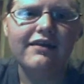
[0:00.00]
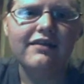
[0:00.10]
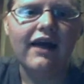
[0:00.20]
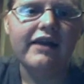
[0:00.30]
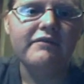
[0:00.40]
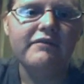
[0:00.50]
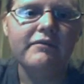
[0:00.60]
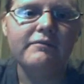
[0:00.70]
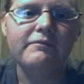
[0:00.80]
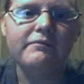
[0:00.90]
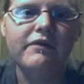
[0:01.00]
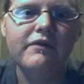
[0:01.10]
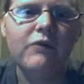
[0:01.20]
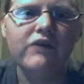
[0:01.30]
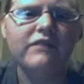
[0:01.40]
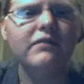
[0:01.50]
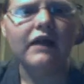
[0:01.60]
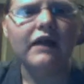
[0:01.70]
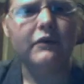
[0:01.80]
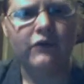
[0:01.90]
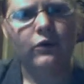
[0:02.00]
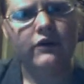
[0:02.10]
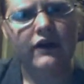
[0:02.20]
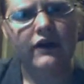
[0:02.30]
I never didn't watch them till I was older.